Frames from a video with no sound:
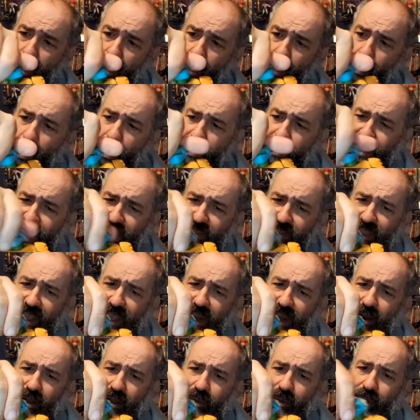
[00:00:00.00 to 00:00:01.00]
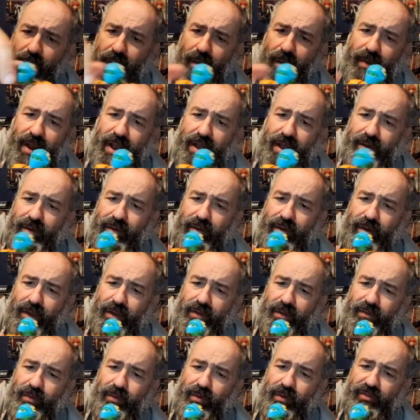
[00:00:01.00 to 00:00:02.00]
rotate the head all the way around.
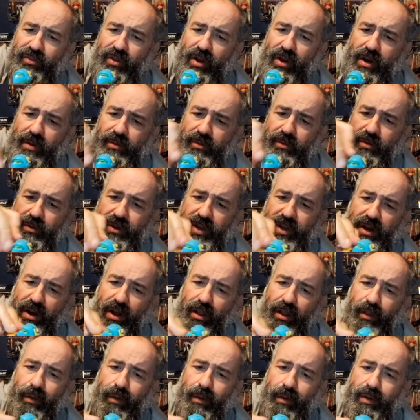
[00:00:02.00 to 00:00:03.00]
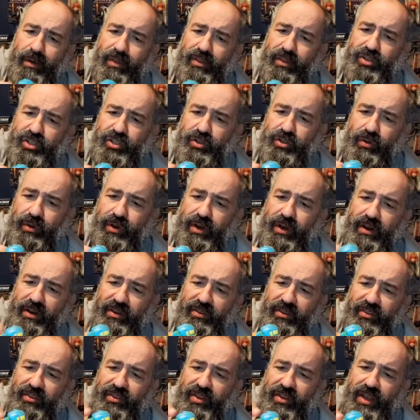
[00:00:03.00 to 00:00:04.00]
Of course, the arms rotate all the way around the
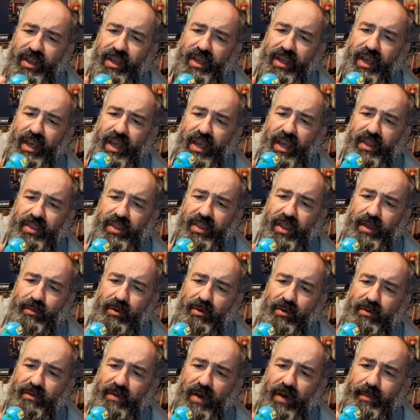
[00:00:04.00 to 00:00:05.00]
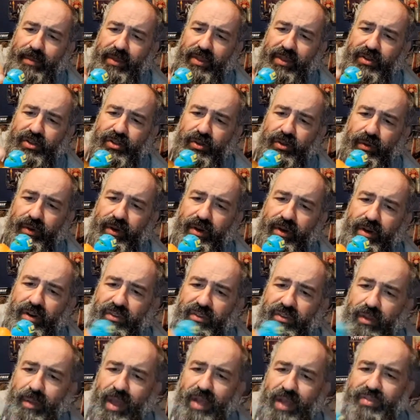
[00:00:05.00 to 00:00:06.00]
shoulders, and they move up at the
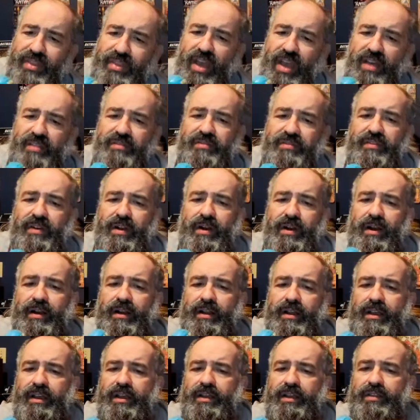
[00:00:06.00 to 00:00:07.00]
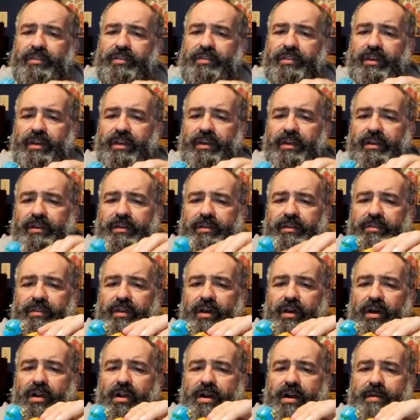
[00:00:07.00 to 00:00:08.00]
shoulders about that far.
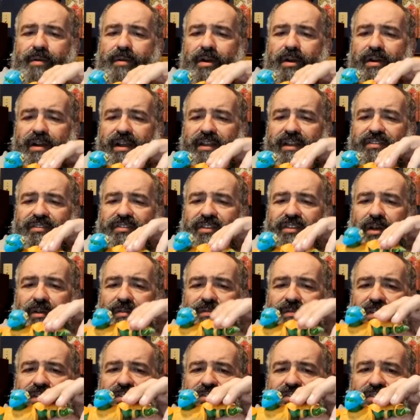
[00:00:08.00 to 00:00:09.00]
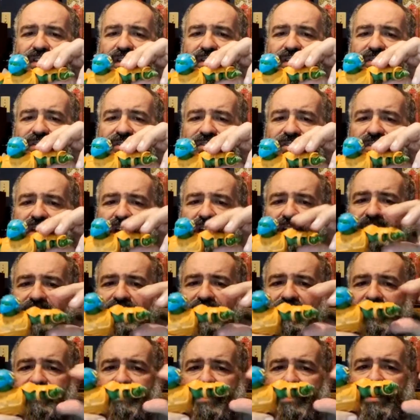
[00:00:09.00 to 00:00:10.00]
The armor itself is soft
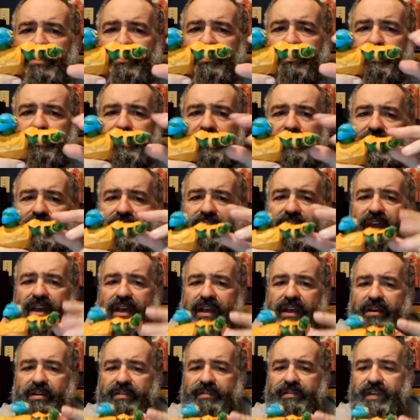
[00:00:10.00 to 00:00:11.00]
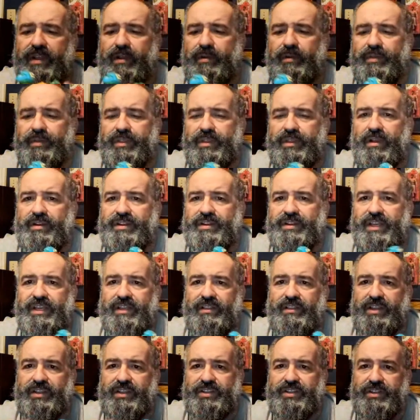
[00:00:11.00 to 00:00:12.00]
enough; it doesn't really interfere with the
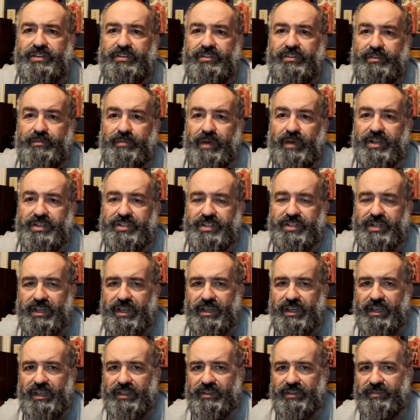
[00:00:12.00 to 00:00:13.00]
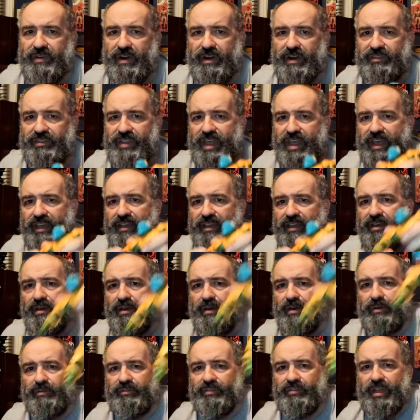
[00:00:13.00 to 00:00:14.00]
articulation too much as far as that
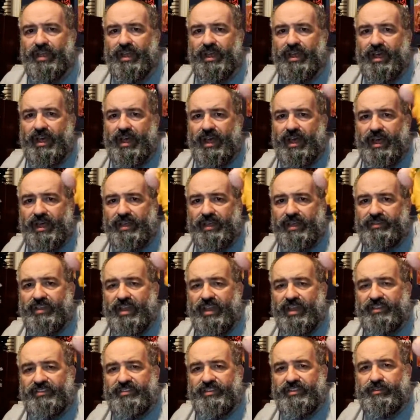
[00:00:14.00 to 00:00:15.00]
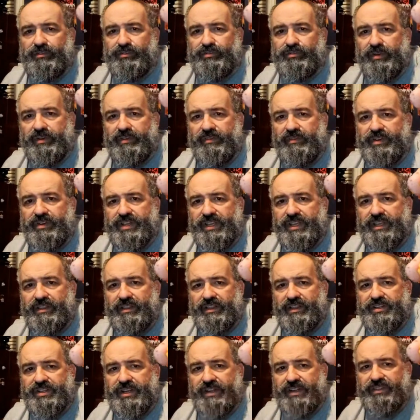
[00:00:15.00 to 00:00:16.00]
goes. It's got a single joint of
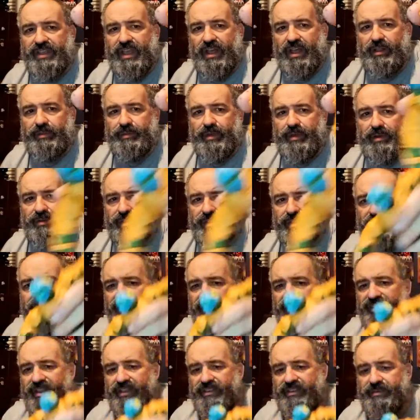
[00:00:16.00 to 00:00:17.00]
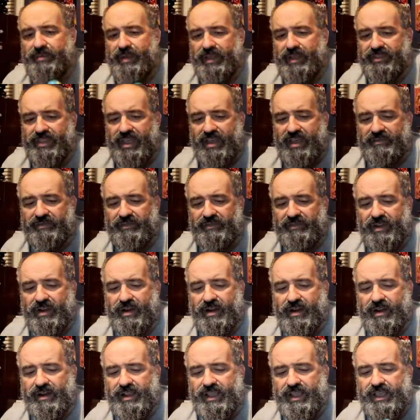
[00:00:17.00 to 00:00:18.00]
articulation at the elbow that extends about that
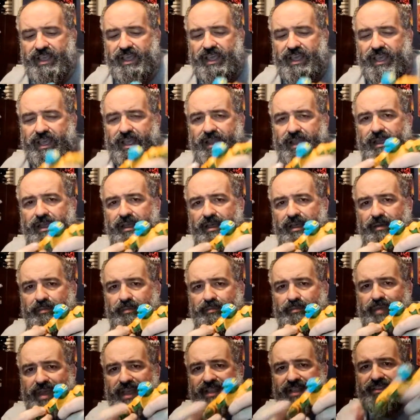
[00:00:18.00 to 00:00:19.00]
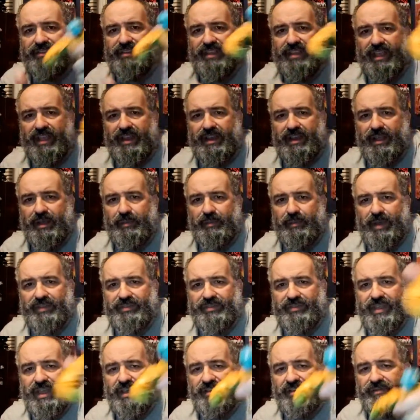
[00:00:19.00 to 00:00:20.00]
far. It bends in
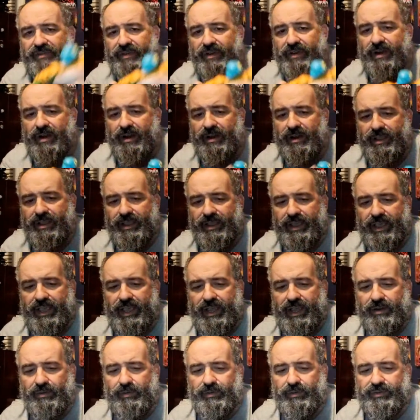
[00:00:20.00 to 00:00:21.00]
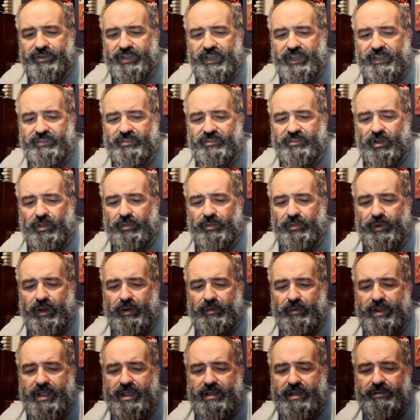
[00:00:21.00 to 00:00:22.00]
about that far, and it rotates all the way
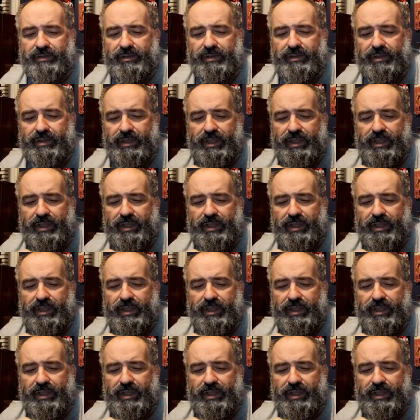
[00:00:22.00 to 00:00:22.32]
around.